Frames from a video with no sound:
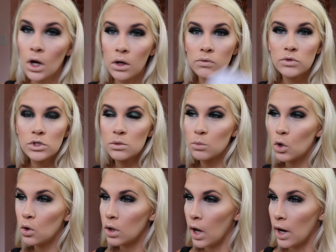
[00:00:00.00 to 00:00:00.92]
I have
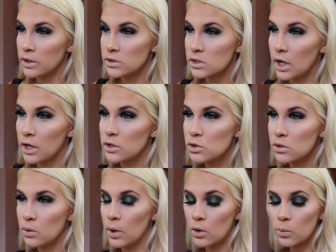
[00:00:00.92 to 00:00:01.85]
small eyes, guys,
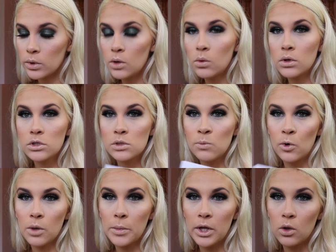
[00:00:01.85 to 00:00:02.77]
so I don't really want to
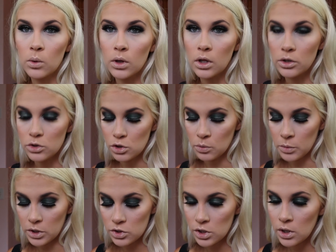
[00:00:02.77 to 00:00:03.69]
smoke up my lower line too
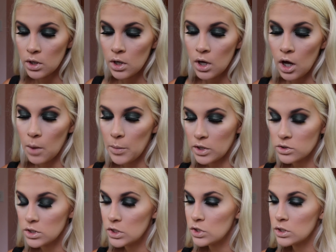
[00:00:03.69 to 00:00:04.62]
much. I'm
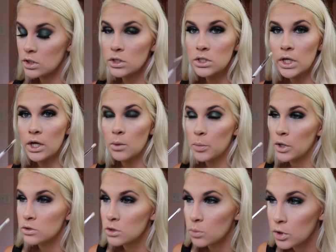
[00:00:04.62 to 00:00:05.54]
actually just going to take a
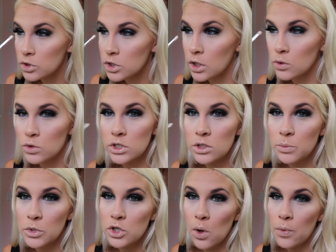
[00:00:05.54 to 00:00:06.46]
pencil brush and now just
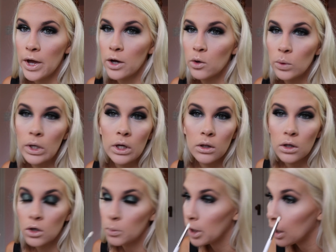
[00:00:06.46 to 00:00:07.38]
smudge out that green a
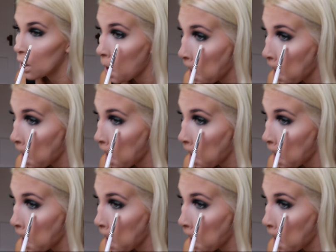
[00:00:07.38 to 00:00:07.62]
little bit.